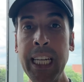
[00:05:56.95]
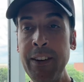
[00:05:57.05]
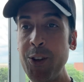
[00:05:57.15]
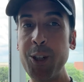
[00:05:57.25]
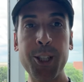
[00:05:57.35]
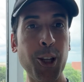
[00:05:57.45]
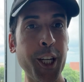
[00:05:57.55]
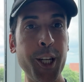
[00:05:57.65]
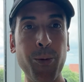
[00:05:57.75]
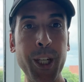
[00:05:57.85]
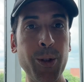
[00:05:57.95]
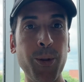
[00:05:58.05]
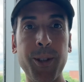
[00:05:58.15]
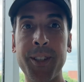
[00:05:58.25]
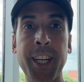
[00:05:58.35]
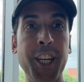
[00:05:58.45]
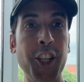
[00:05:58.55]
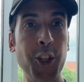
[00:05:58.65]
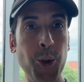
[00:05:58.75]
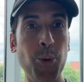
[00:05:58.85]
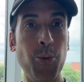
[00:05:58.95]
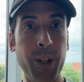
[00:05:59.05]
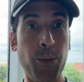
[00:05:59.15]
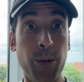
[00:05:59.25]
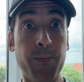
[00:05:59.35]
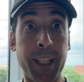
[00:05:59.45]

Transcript: If you just look at your rituals, it will